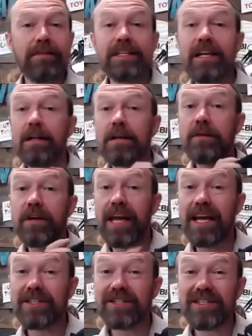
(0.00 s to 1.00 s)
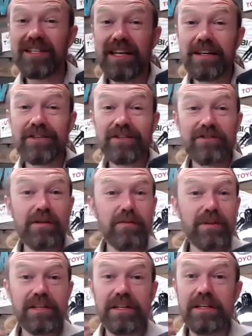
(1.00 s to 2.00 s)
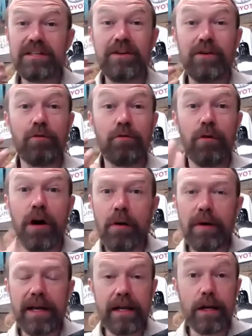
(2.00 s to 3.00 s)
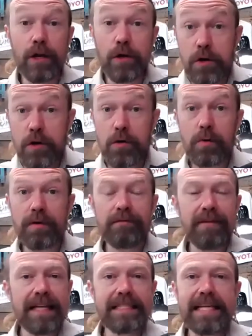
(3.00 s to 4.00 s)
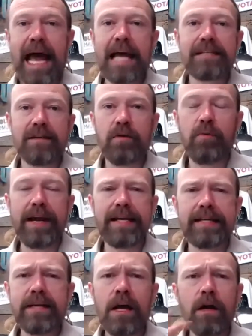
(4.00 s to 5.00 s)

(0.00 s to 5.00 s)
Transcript: the telecommunications industry, which is growing in new and fantastic ways,